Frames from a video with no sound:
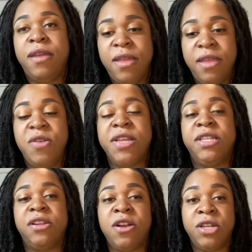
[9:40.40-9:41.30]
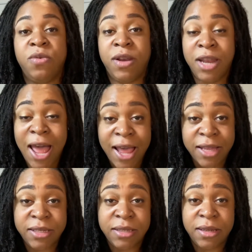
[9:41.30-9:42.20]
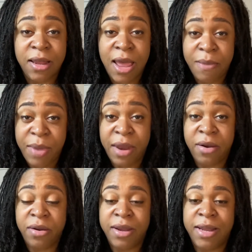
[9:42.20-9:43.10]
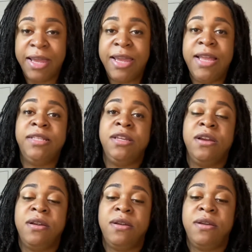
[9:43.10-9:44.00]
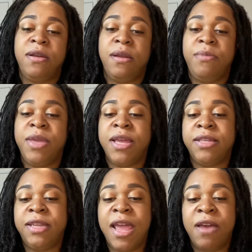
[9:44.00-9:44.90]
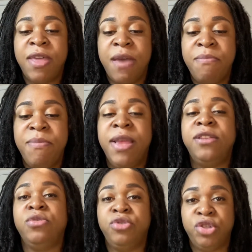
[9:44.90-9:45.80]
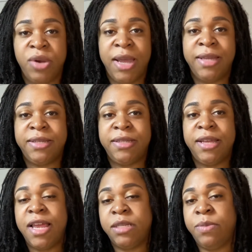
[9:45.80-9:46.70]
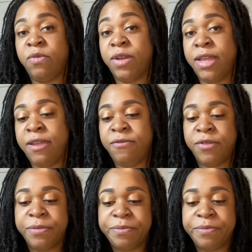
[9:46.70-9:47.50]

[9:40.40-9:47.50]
You can start to relax a lot better, a lot easier, because now that mental stress has been relieved.